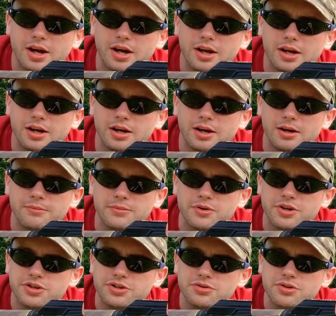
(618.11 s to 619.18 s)
Um,
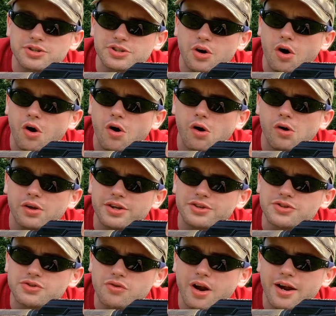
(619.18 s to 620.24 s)
you can do this all
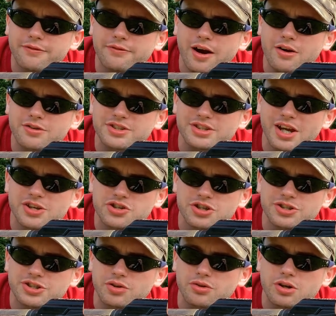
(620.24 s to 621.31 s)
in dry fire sessions,